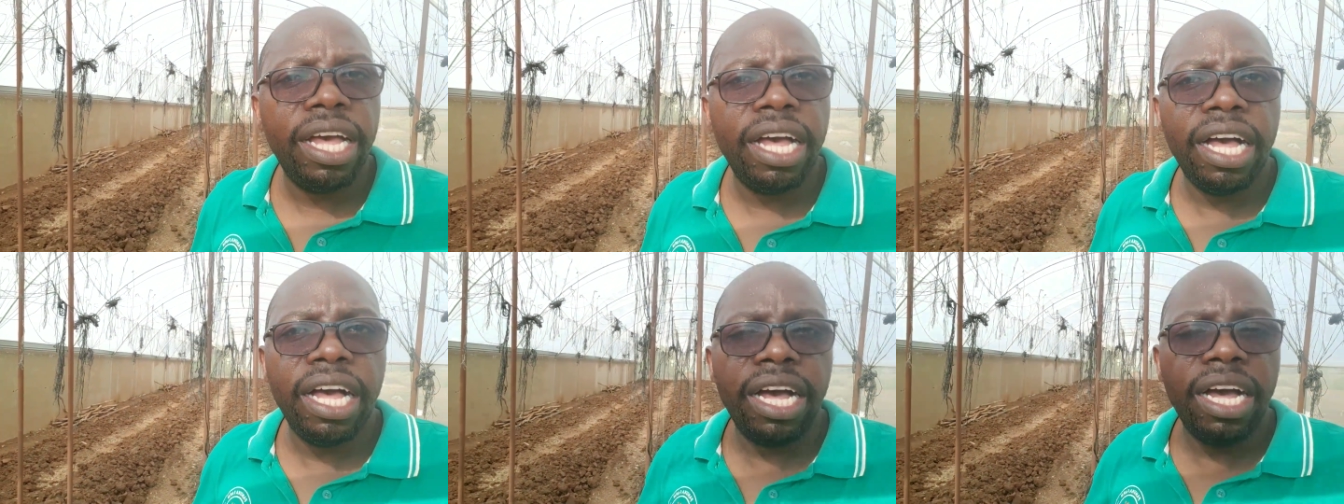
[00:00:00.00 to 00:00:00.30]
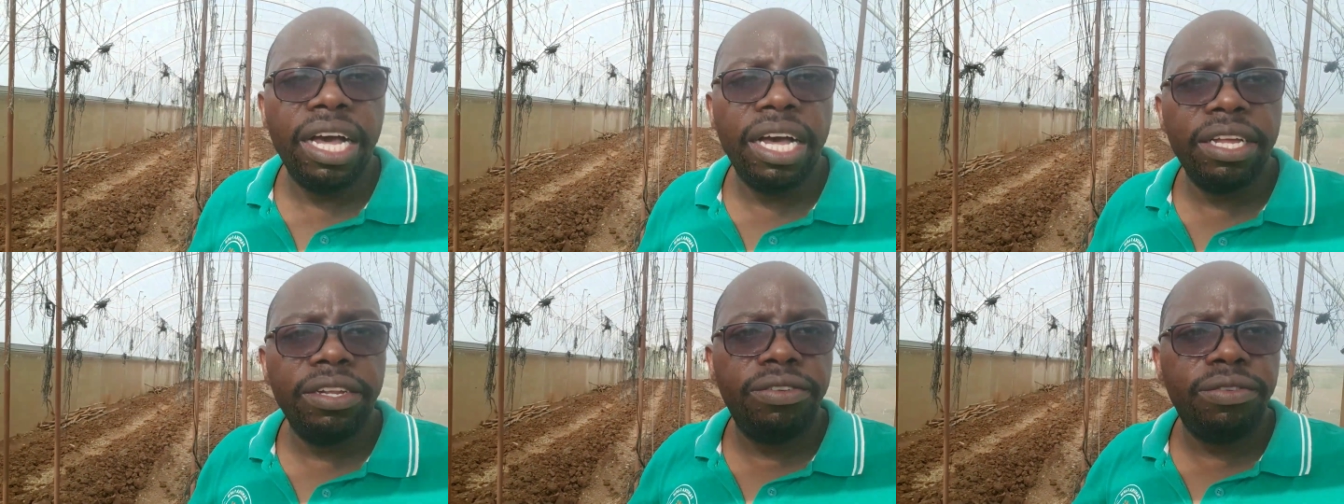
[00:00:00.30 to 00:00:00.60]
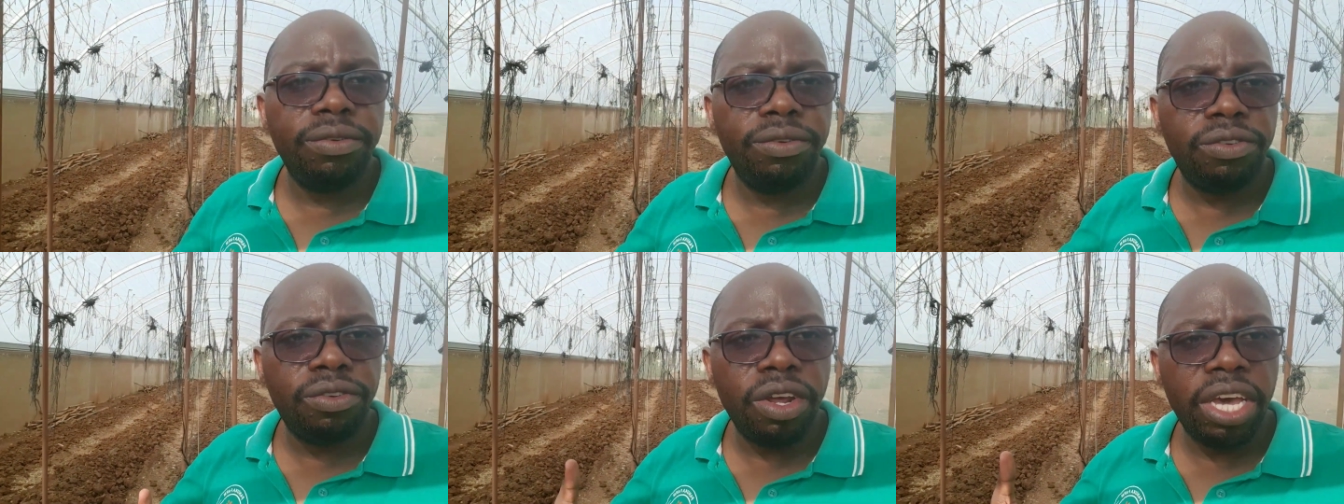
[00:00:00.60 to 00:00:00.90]
Uh,
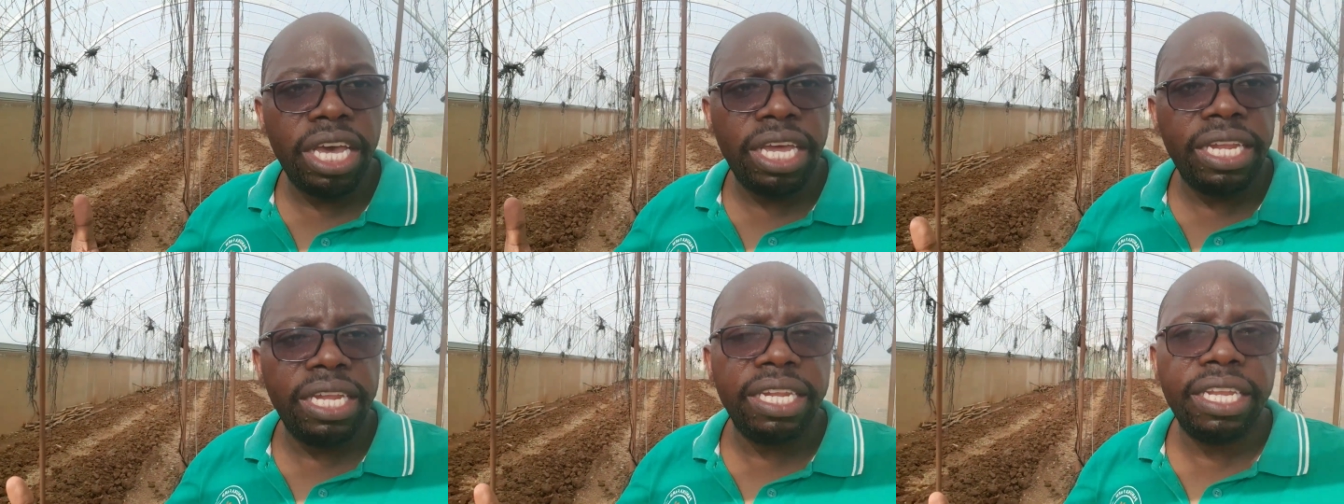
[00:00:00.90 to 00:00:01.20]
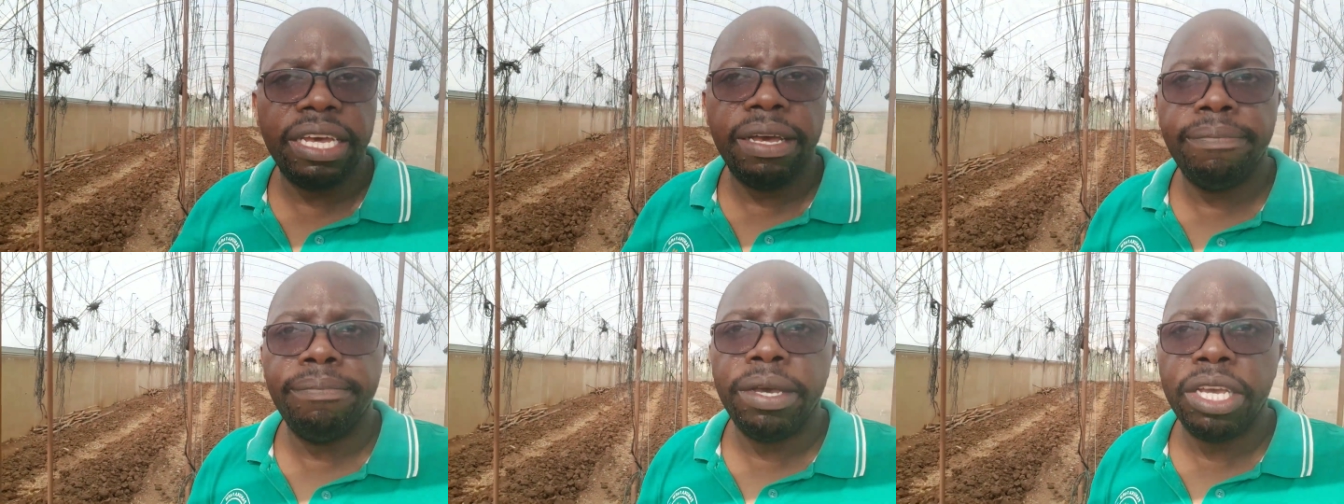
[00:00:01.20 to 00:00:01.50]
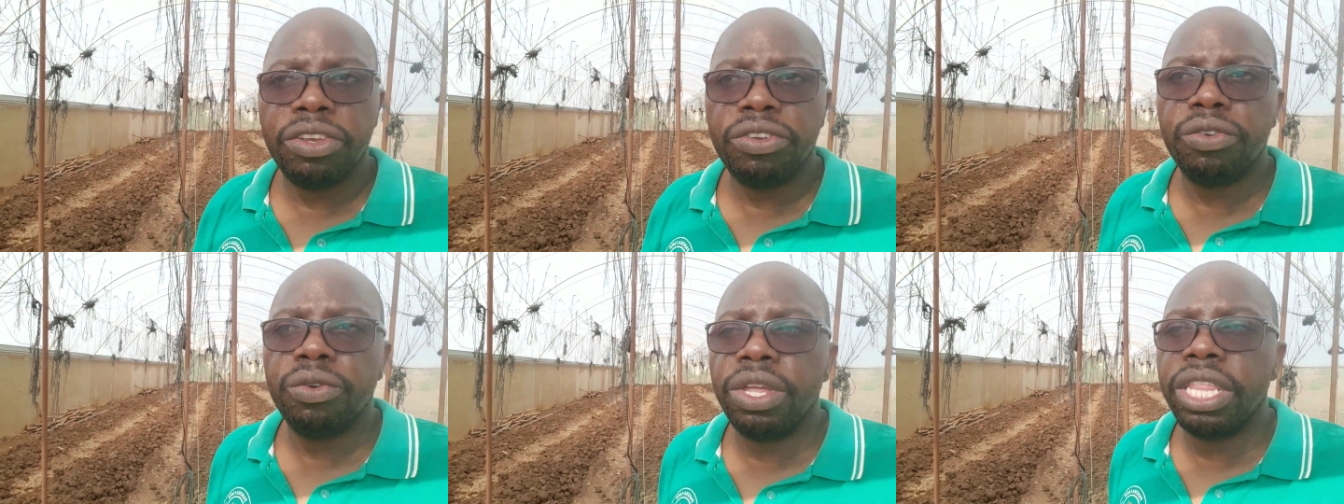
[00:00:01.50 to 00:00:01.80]
to try and uh,
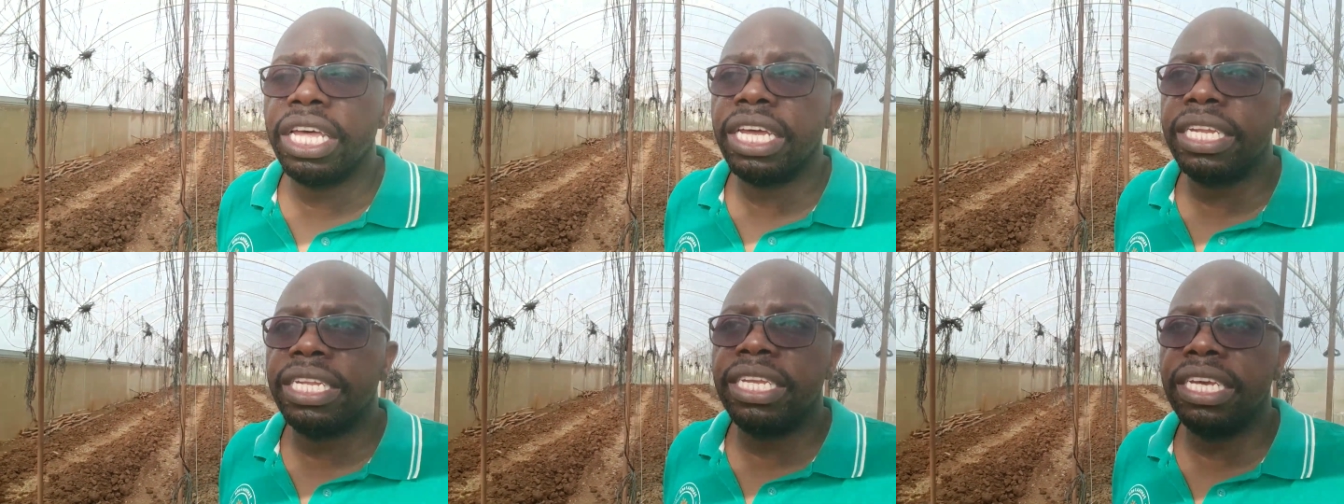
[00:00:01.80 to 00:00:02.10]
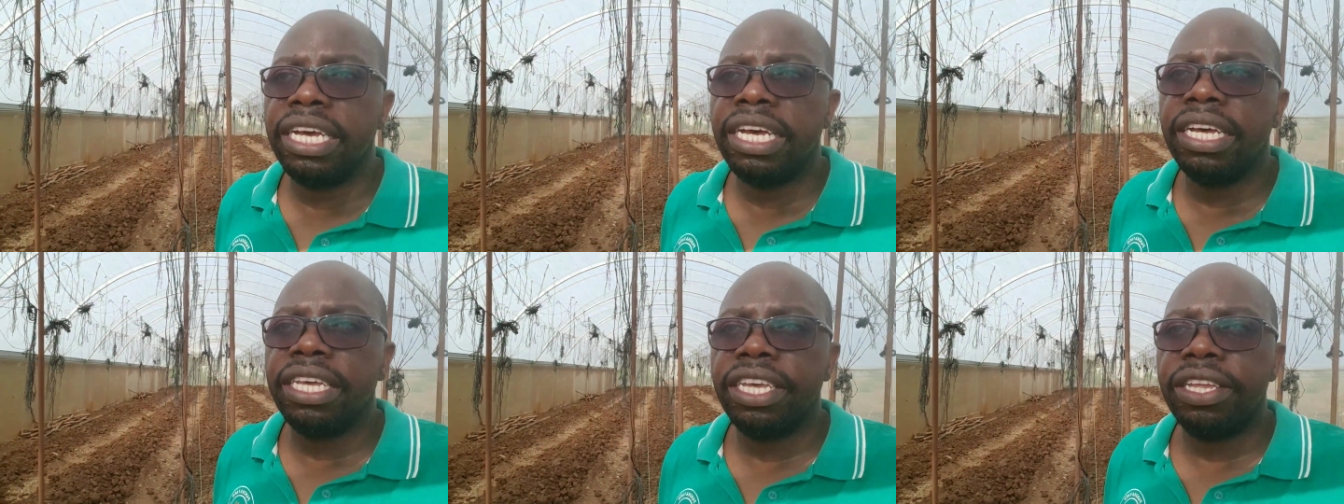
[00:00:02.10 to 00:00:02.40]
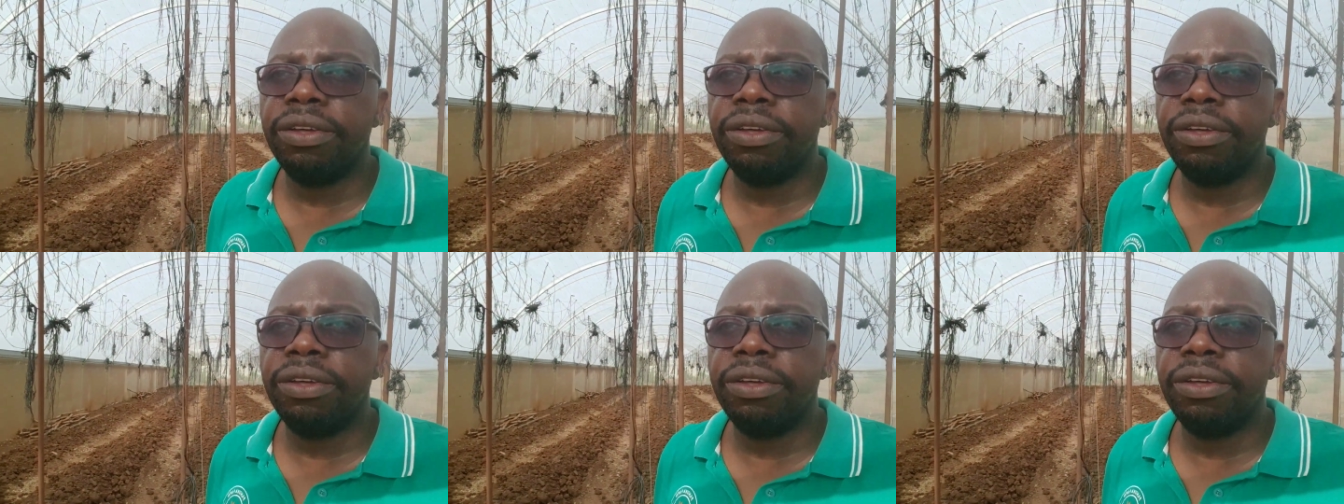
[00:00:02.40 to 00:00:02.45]
make sure that uh,